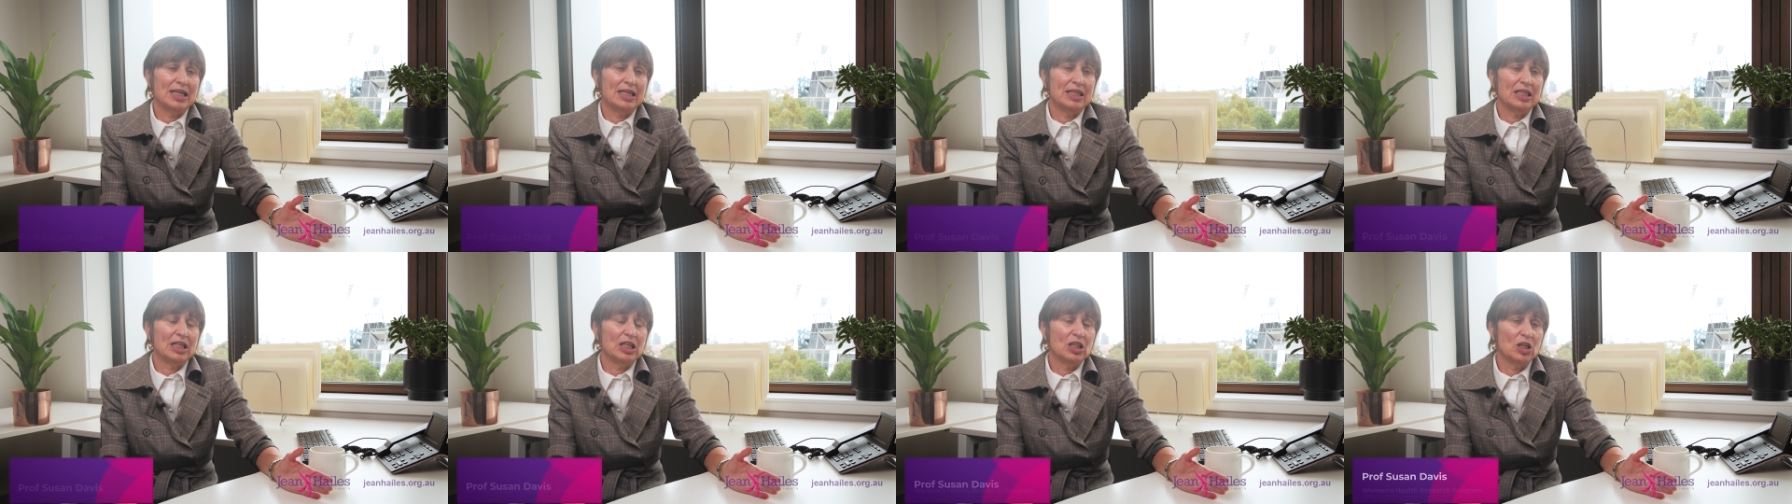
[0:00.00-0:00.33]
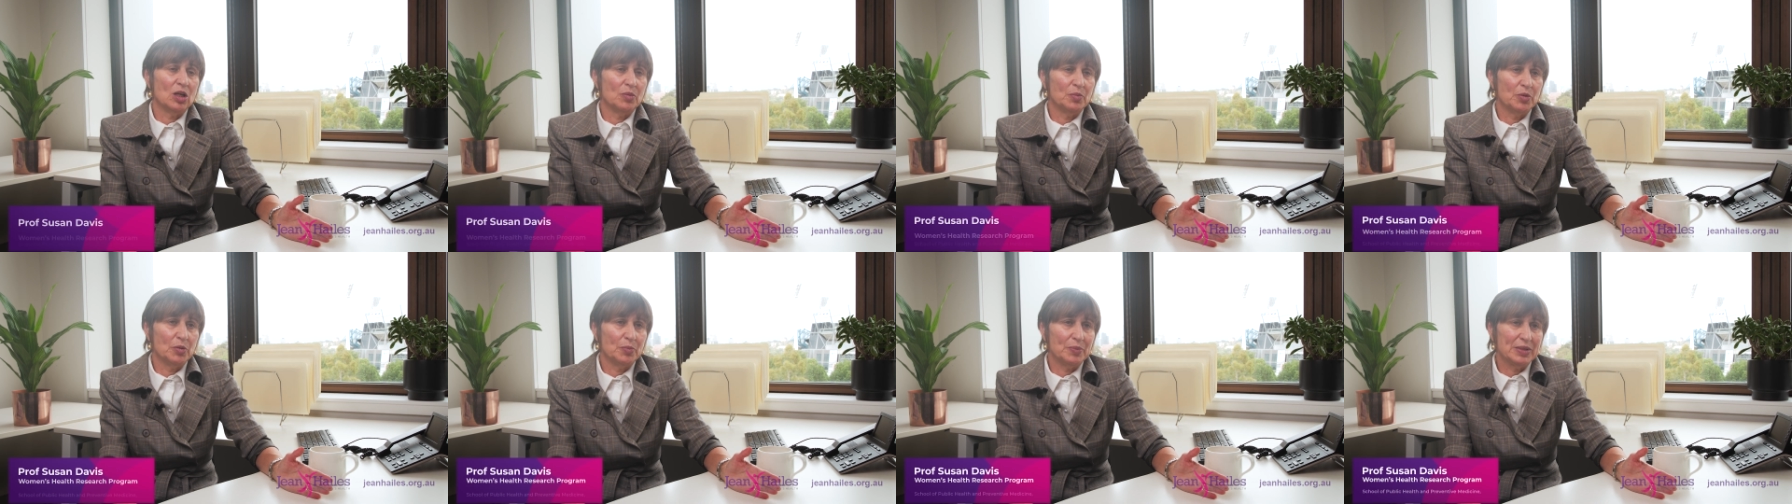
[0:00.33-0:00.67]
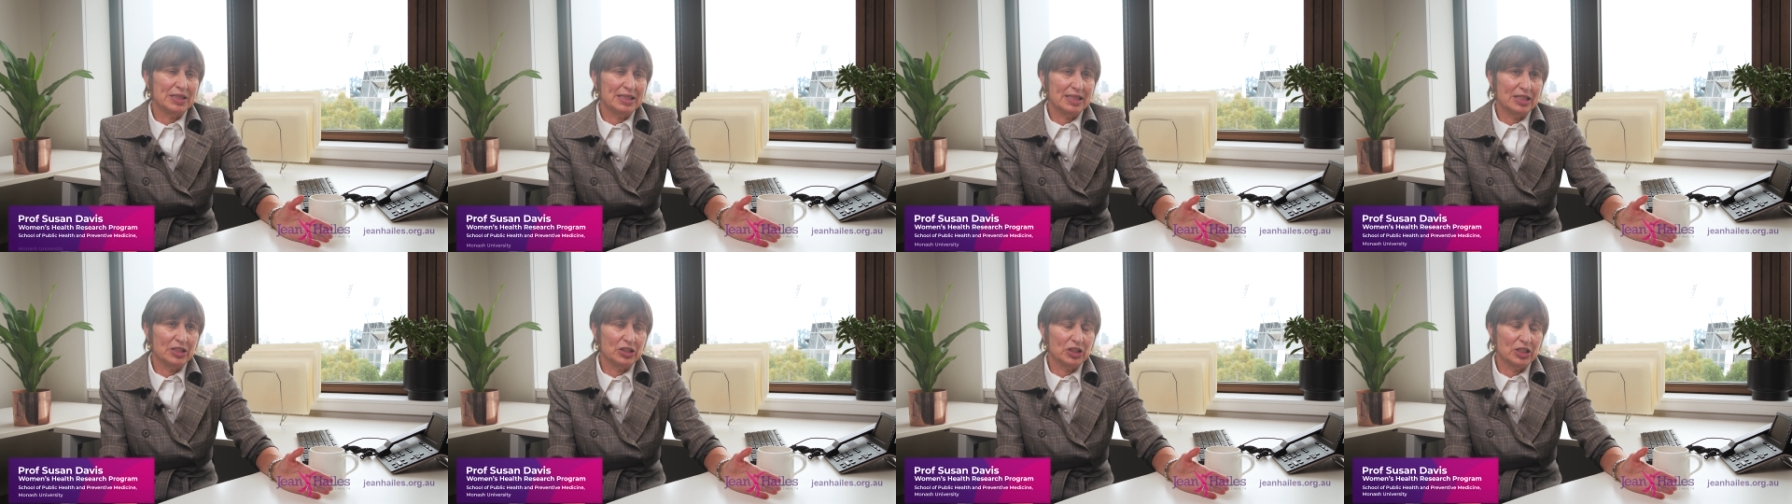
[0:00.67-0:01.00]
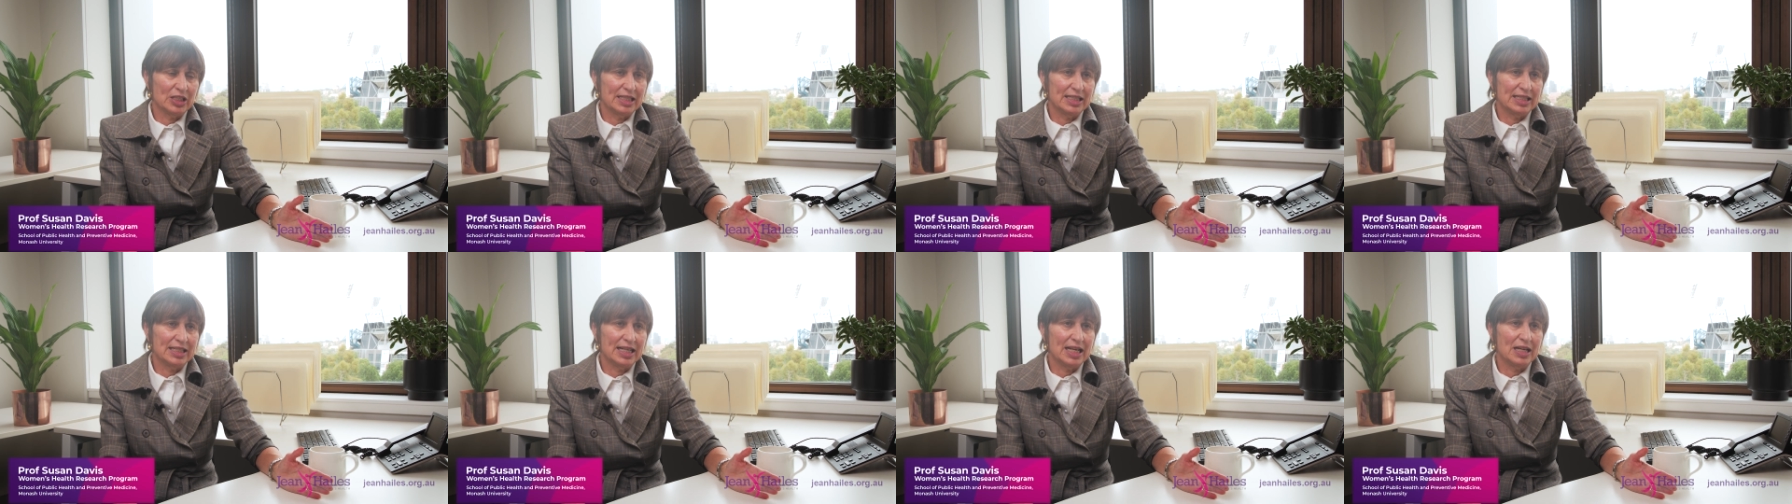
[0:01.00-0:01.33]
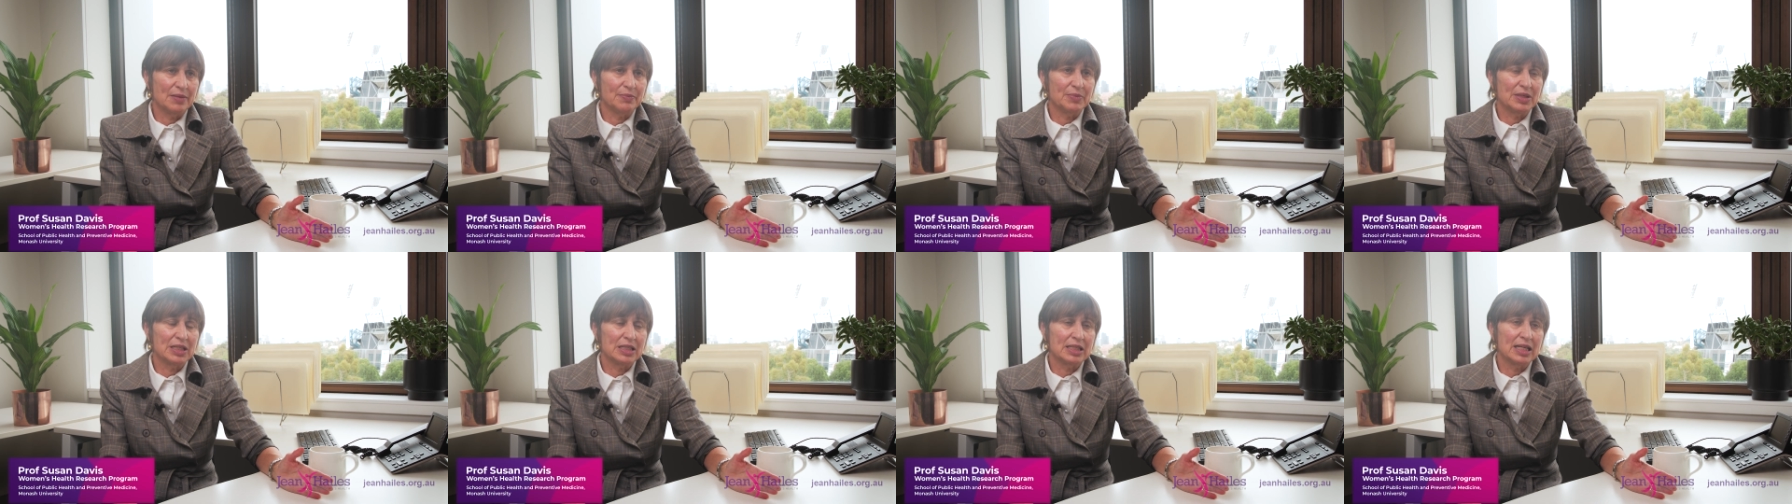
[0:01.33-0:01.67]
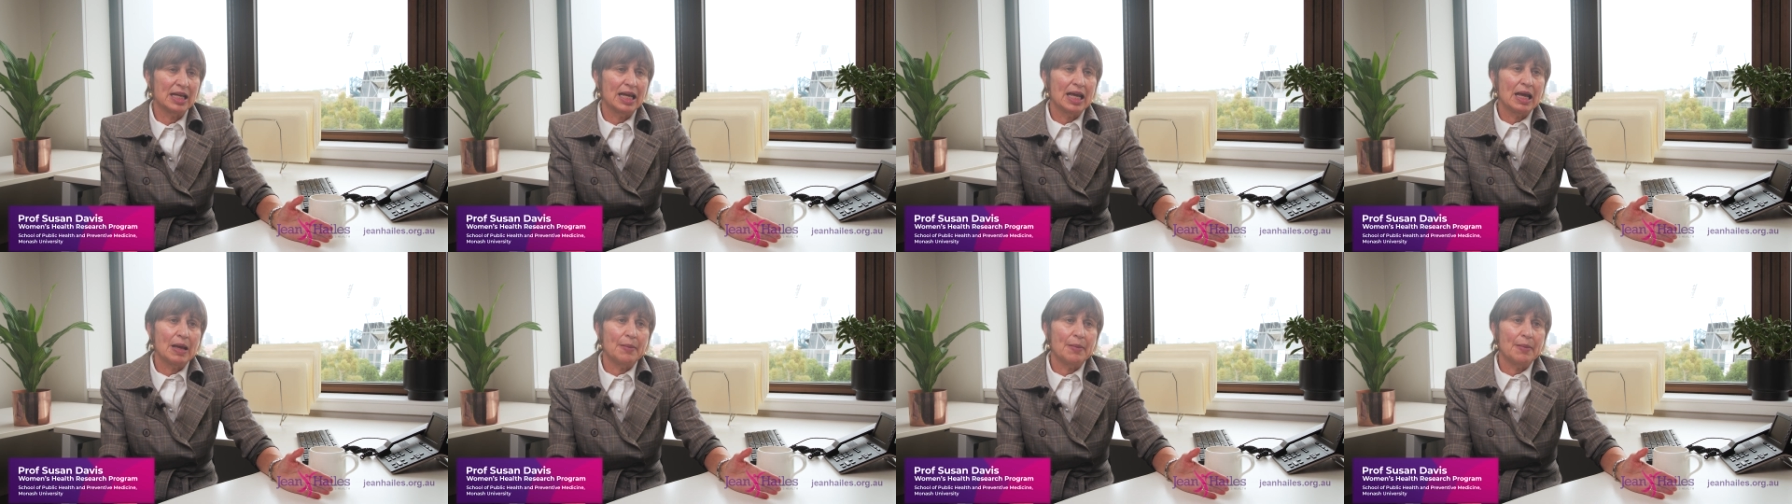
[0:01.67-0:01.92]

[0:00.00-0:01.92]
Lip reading: in the Global Position Statement